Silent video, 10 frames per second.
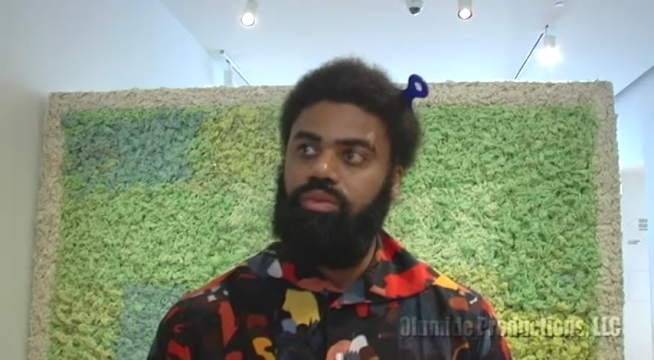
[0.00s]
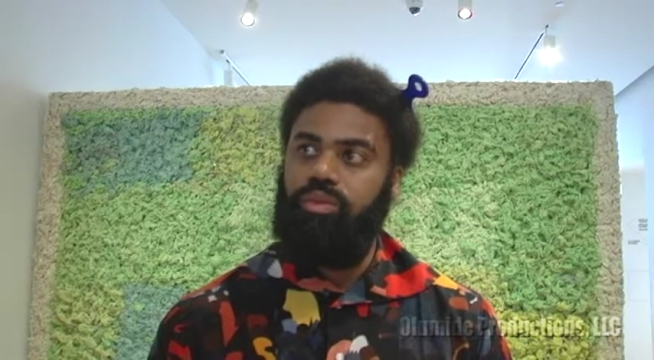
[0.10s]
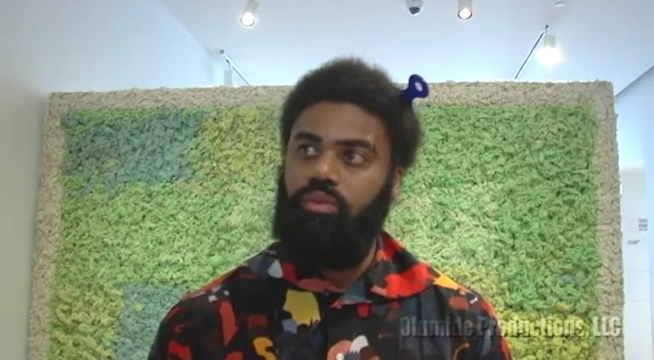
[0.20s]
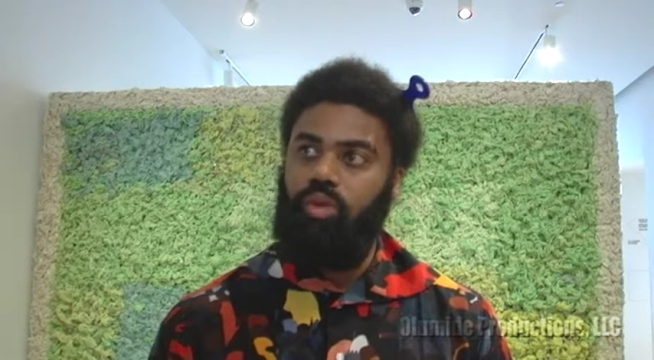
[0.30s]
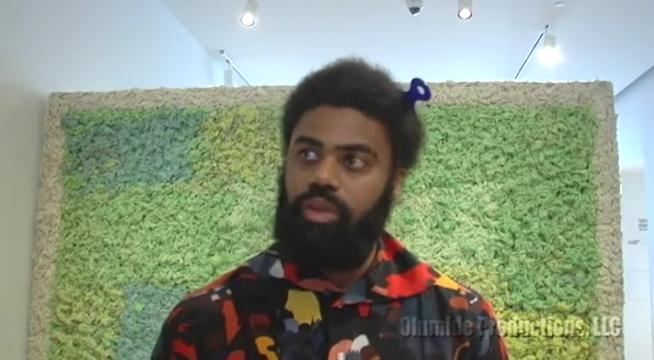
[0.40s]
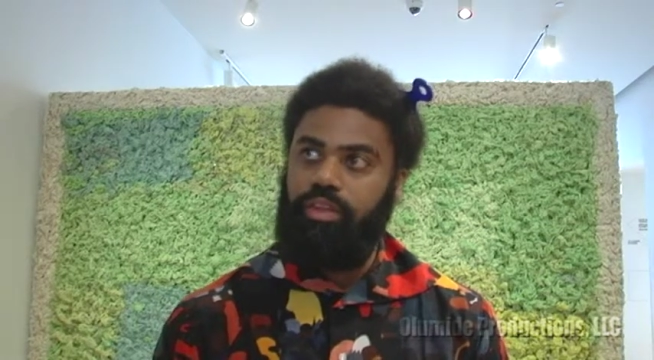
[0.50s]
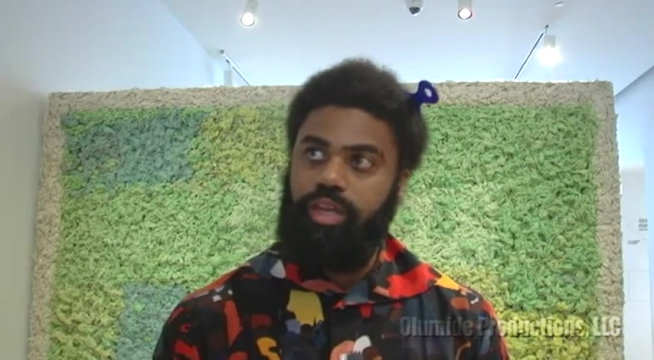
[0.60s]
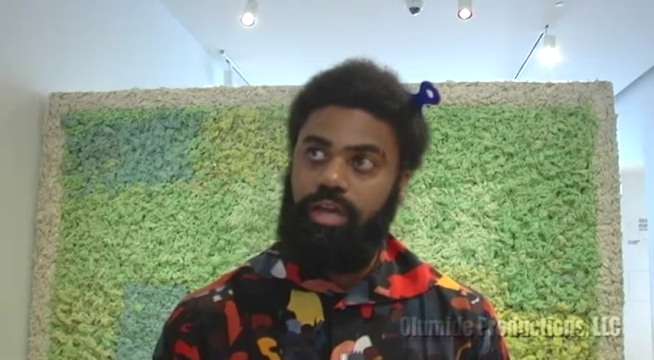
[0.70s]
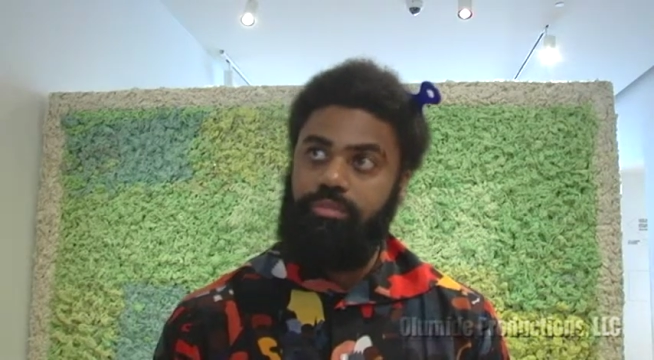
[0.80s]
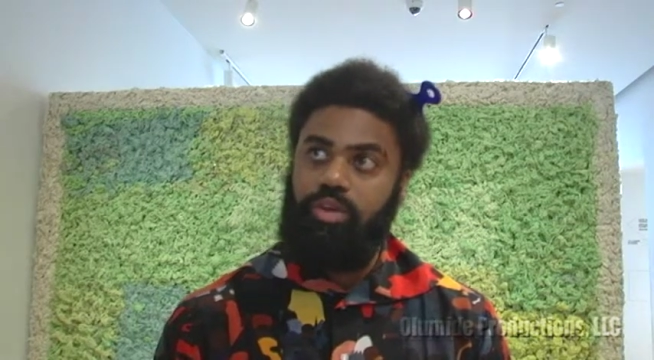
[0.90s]
the work
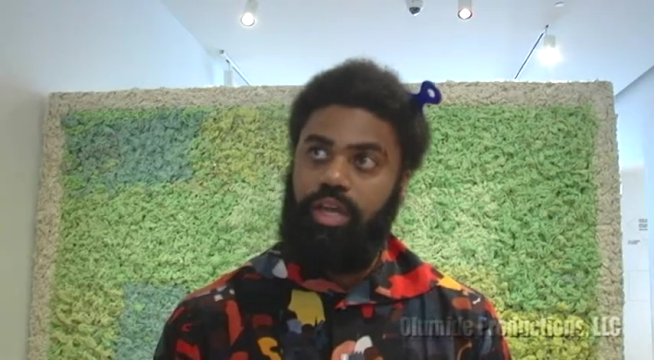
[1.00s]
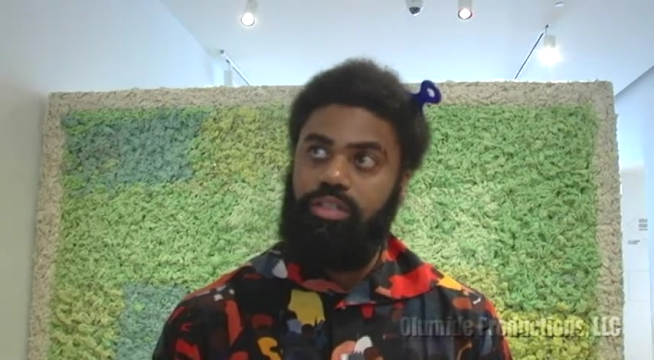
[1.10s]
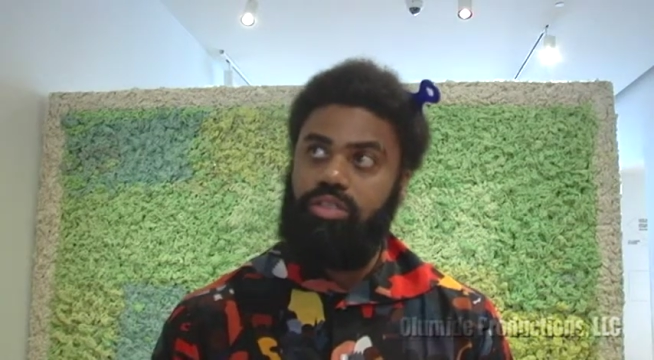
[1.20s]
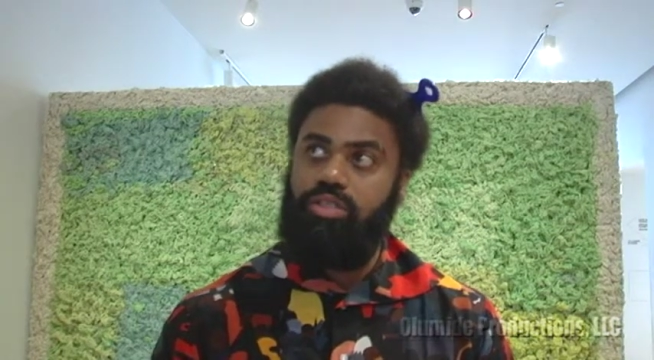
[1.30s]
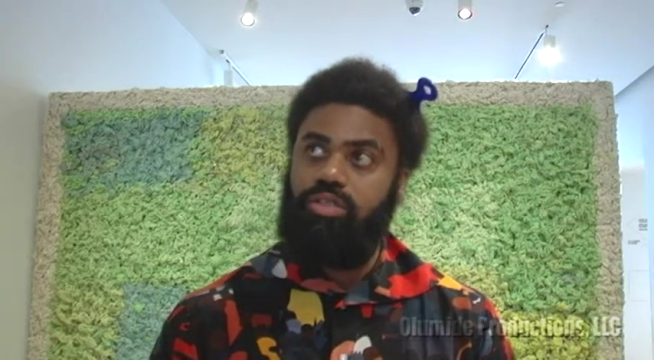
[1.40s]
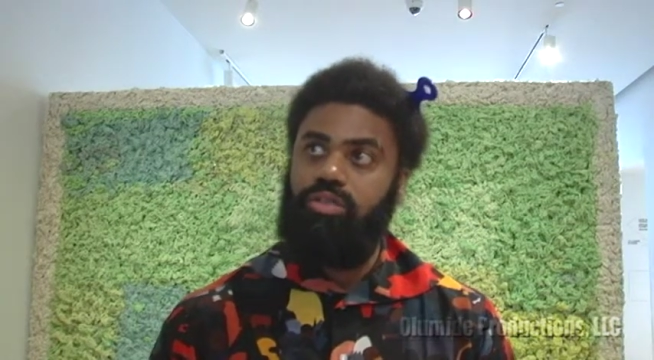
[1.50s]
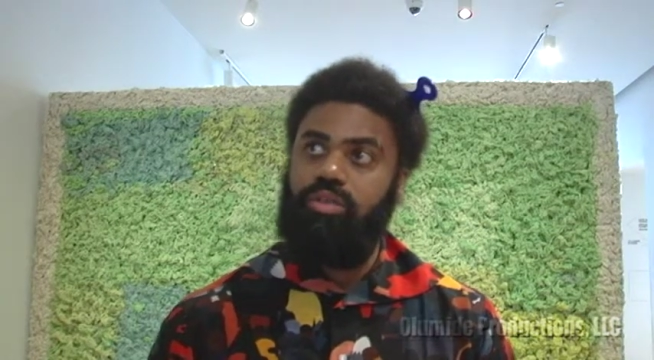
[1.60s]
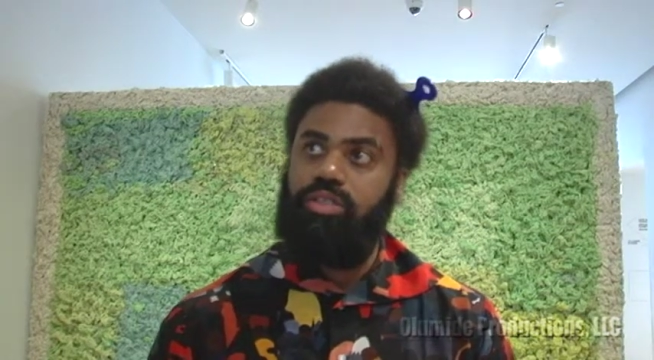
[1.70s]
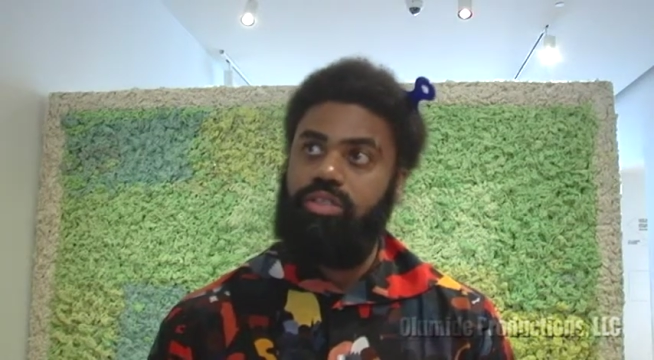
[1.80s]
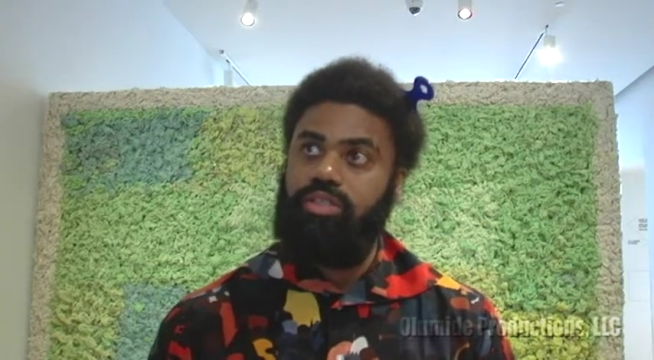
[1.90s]
that I'm trying to do
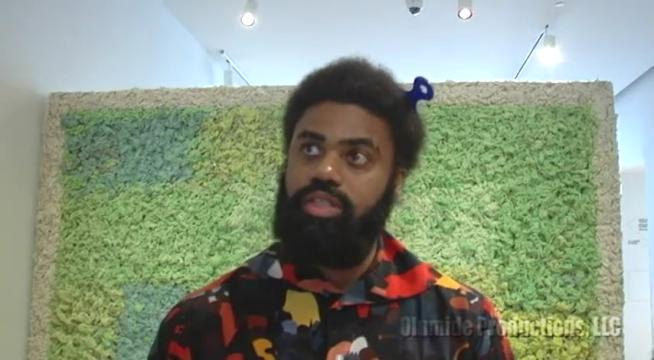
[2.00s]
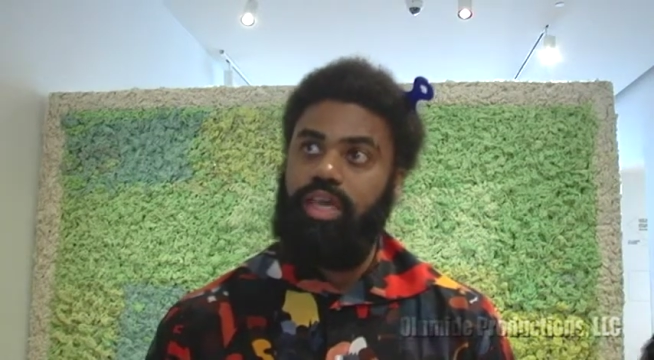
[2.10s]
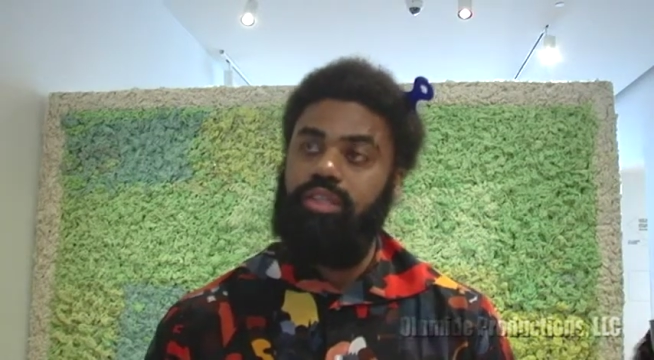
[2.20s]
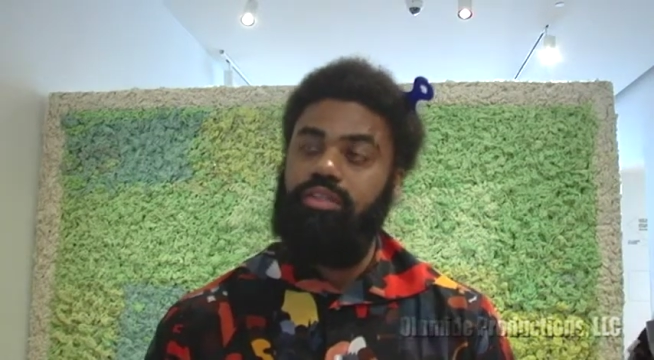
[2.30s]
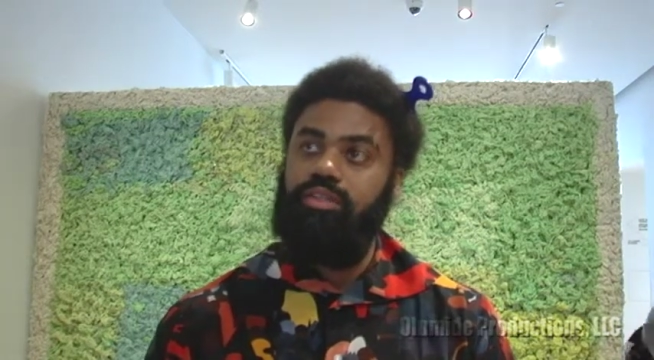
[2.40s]
is to say,